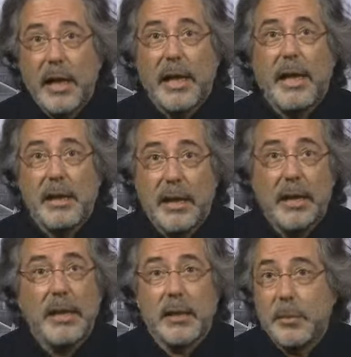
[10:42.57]
and
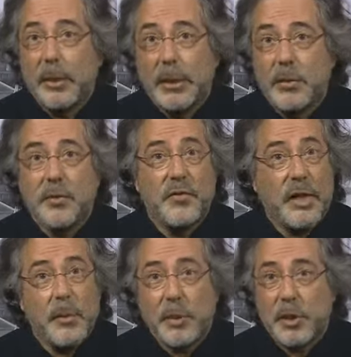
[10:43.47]
Angela Merkel is
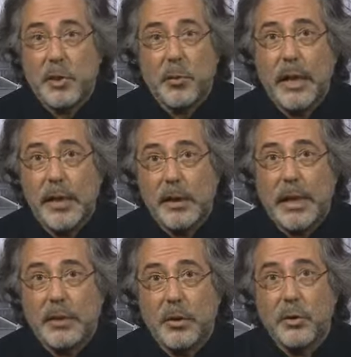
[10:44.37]
very much aware of
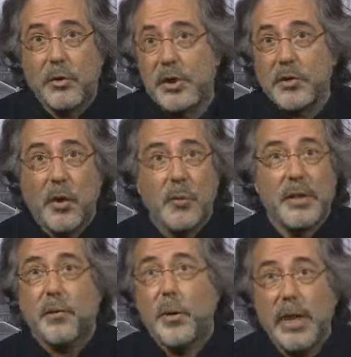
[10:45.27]
that, although she's
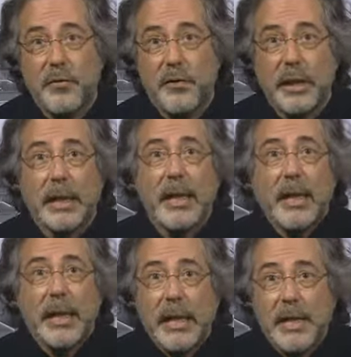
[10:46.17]
always wavering,
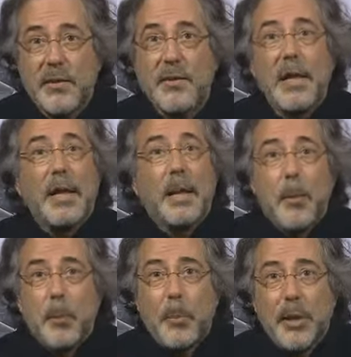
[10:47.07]
is
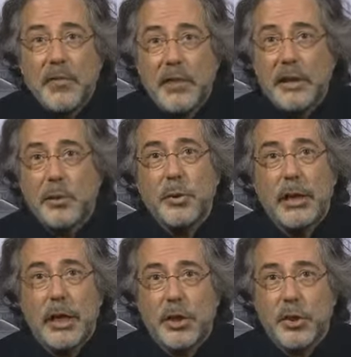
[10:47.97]
privileged
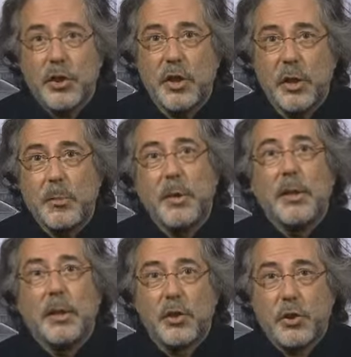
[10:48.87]
relationship,
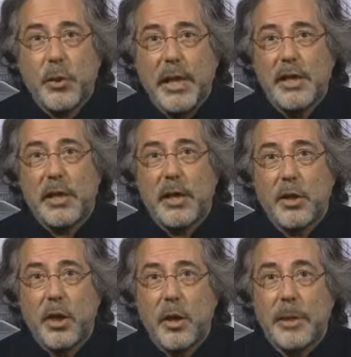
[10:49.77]
trade,
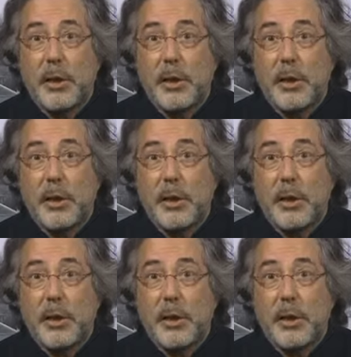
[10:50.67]
economic,